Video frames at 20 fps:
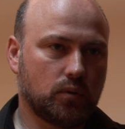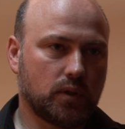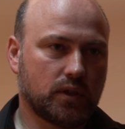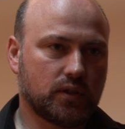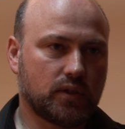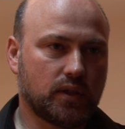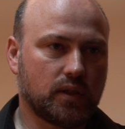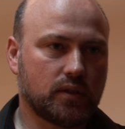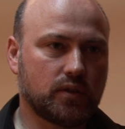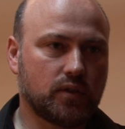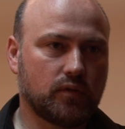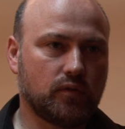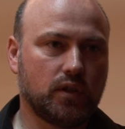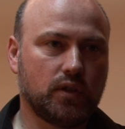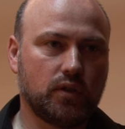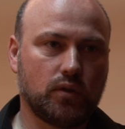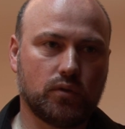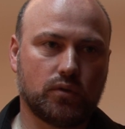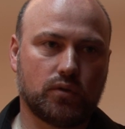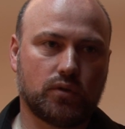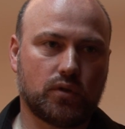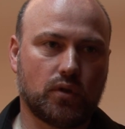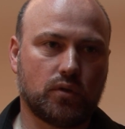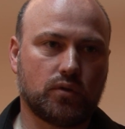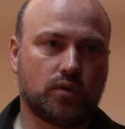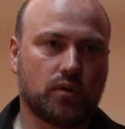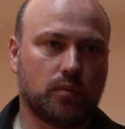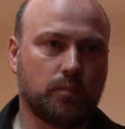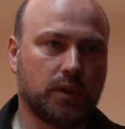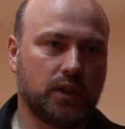to extensively use
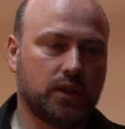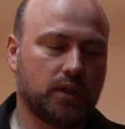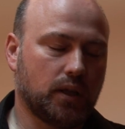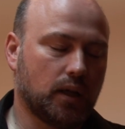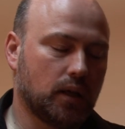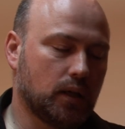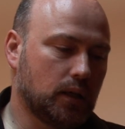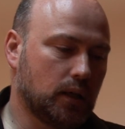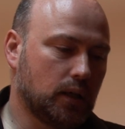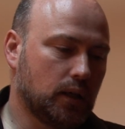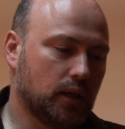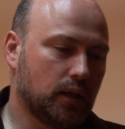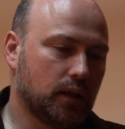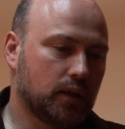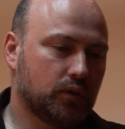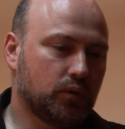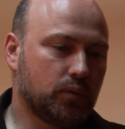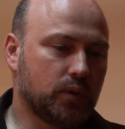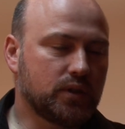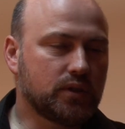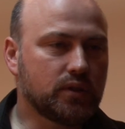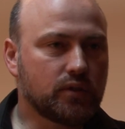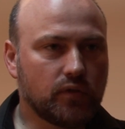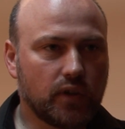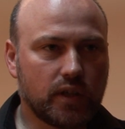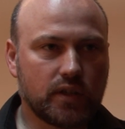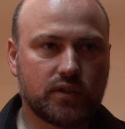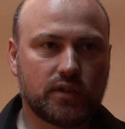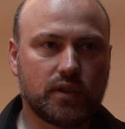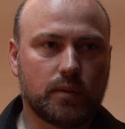social media. The reason is
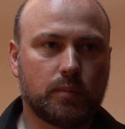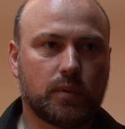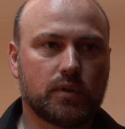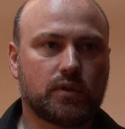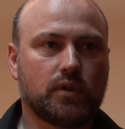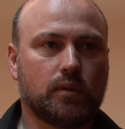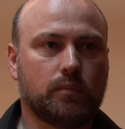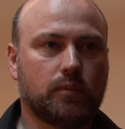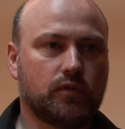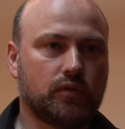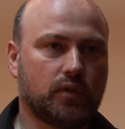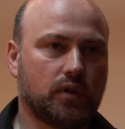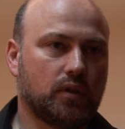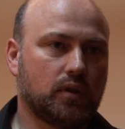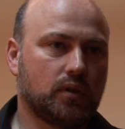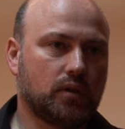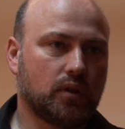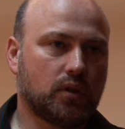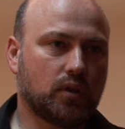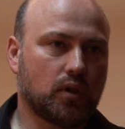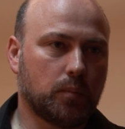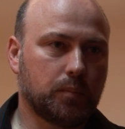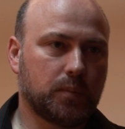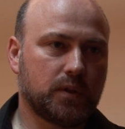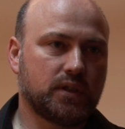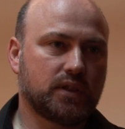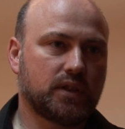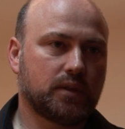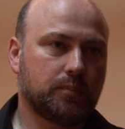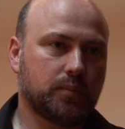very simple. Some of the
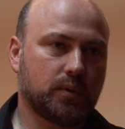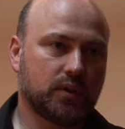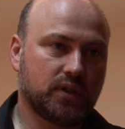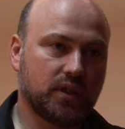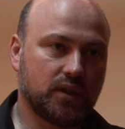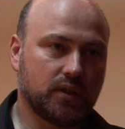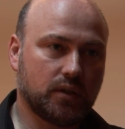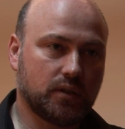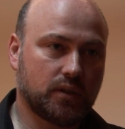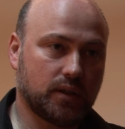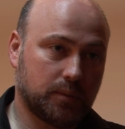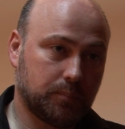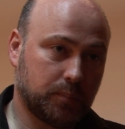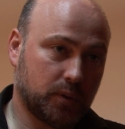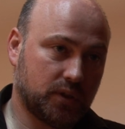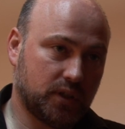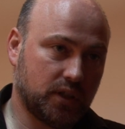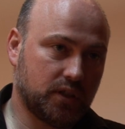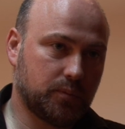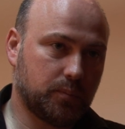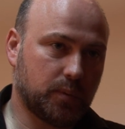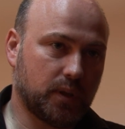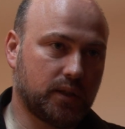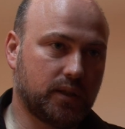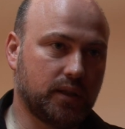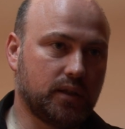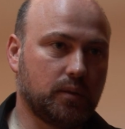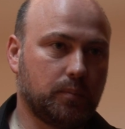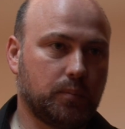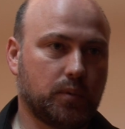companies that
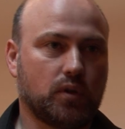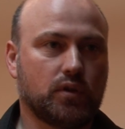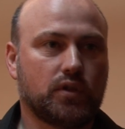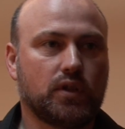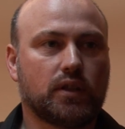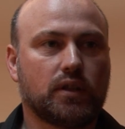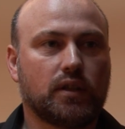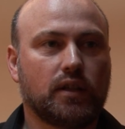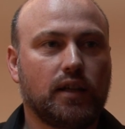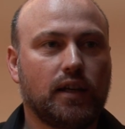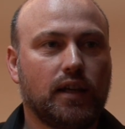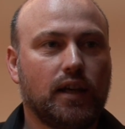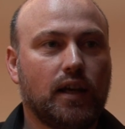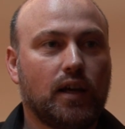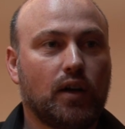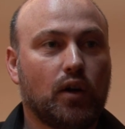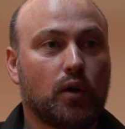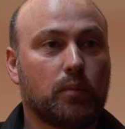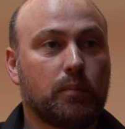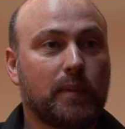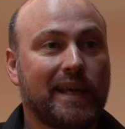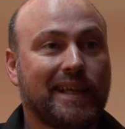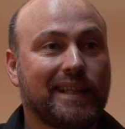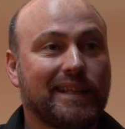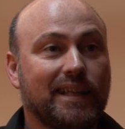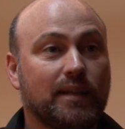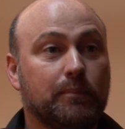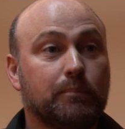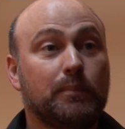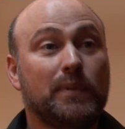participate in the project are
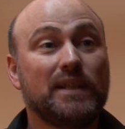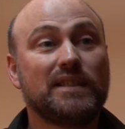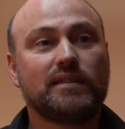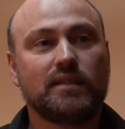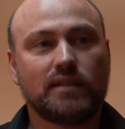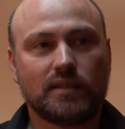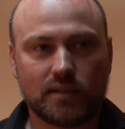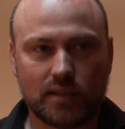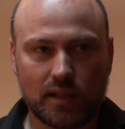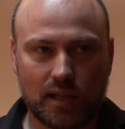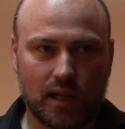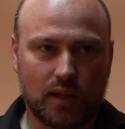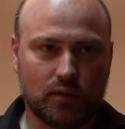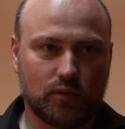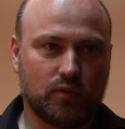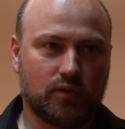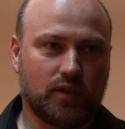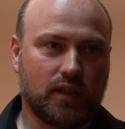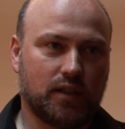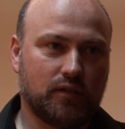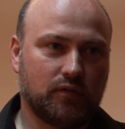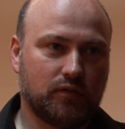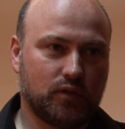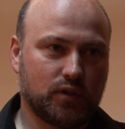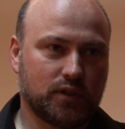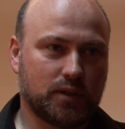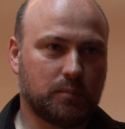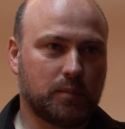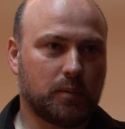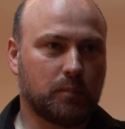making their business out of that.
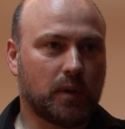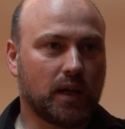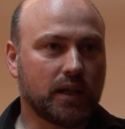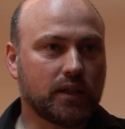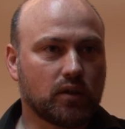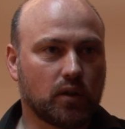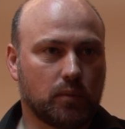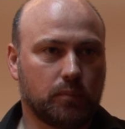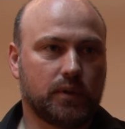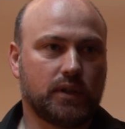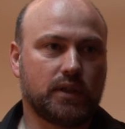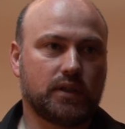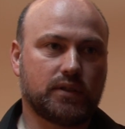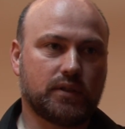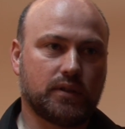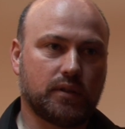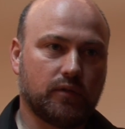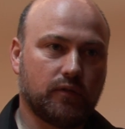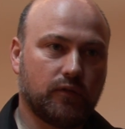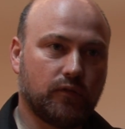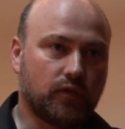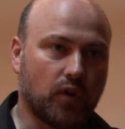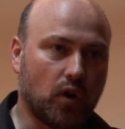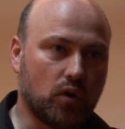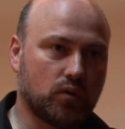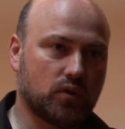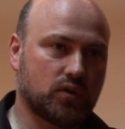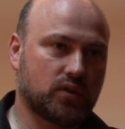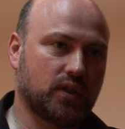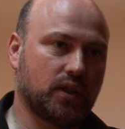For example, my company is
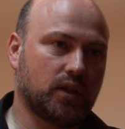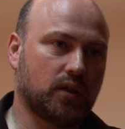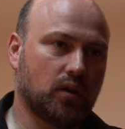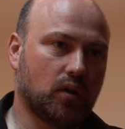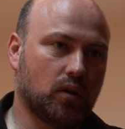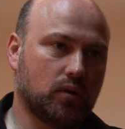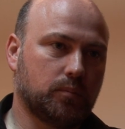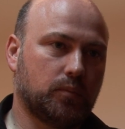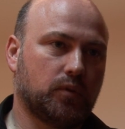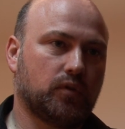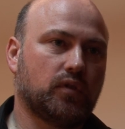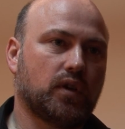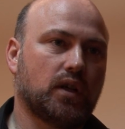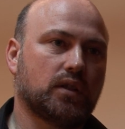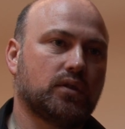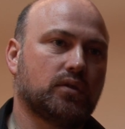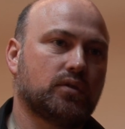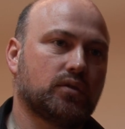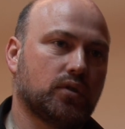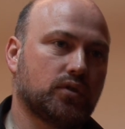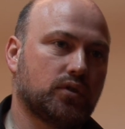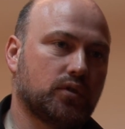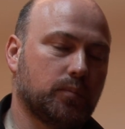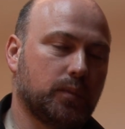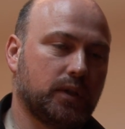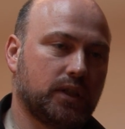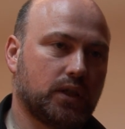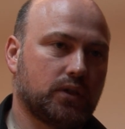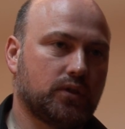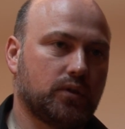focusing on providing
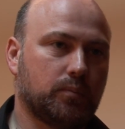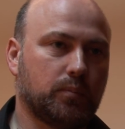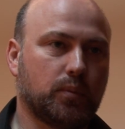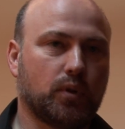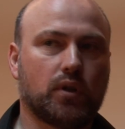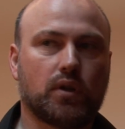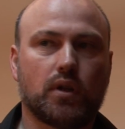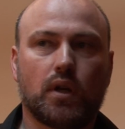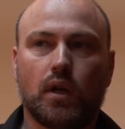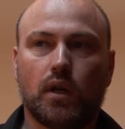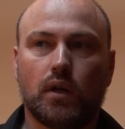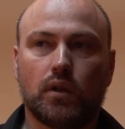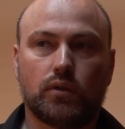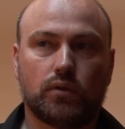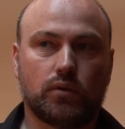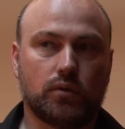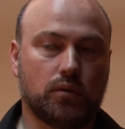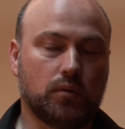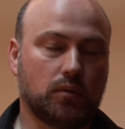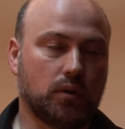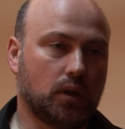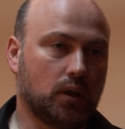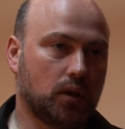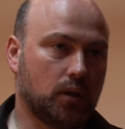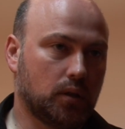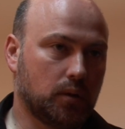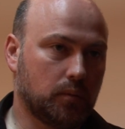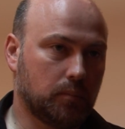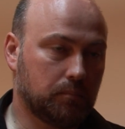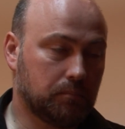social media support
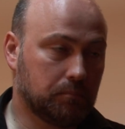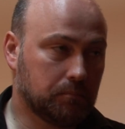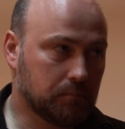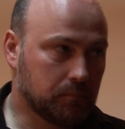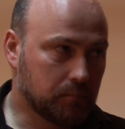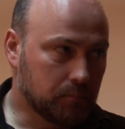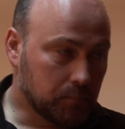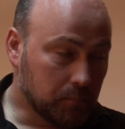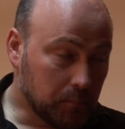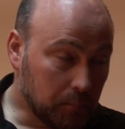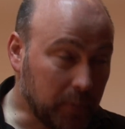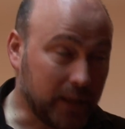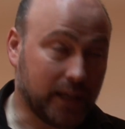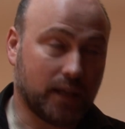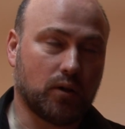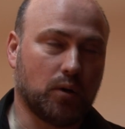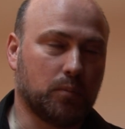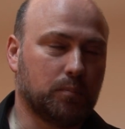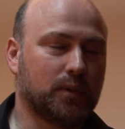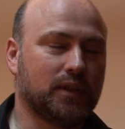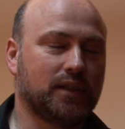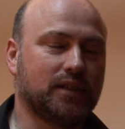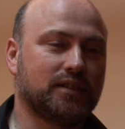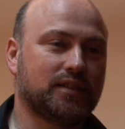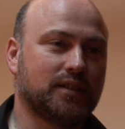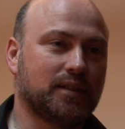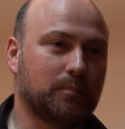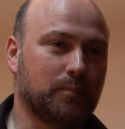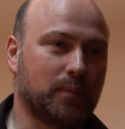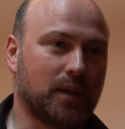to big
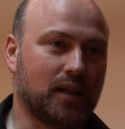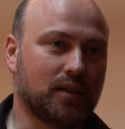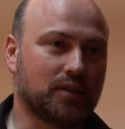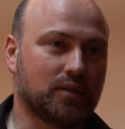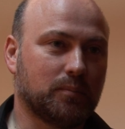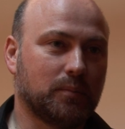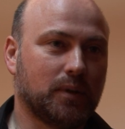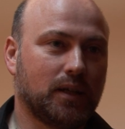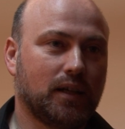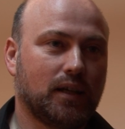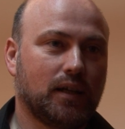companies in Belgium.